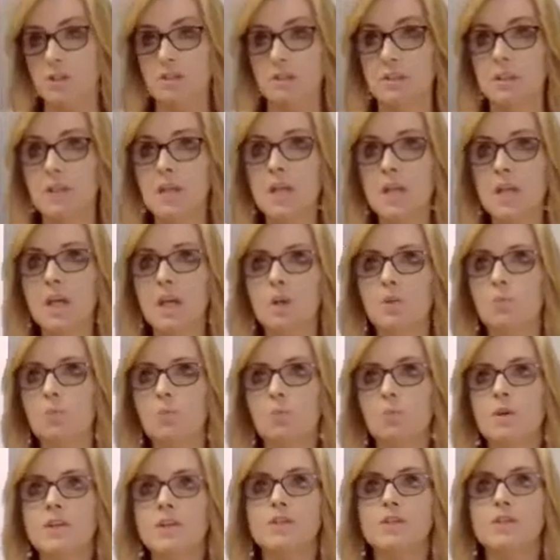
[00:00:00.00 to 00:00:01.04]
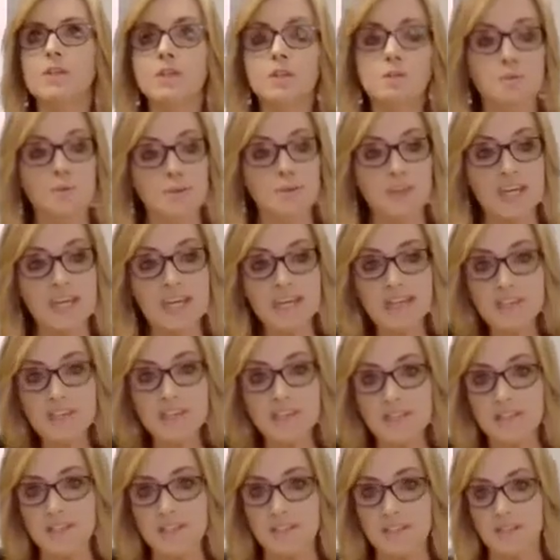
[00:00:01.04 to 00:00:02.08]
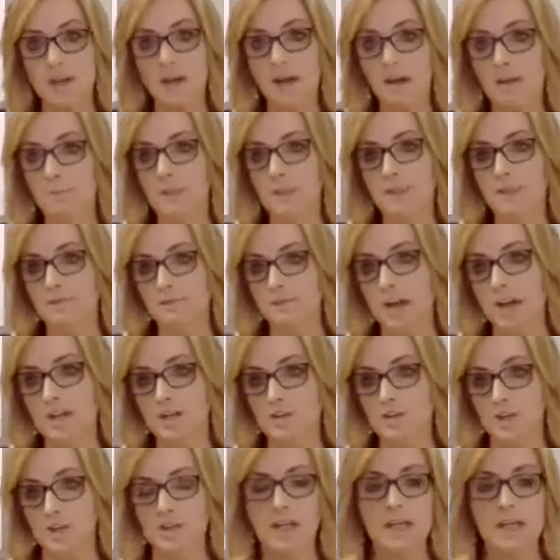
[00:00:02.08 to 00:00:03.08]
And what do you think is a timely fashion?